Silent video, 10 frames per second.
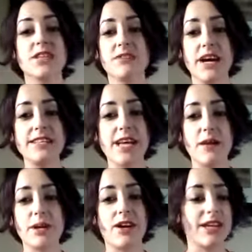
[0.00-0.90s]
Divine
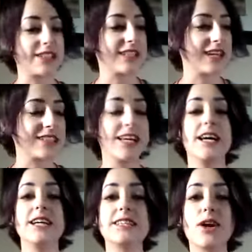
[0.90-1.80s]
timing, all that jazz.
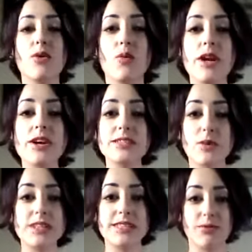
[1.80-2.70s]
So what do you
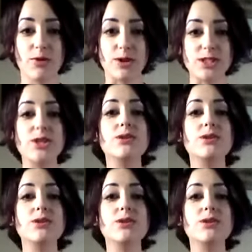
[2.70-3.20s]
guys want to see first?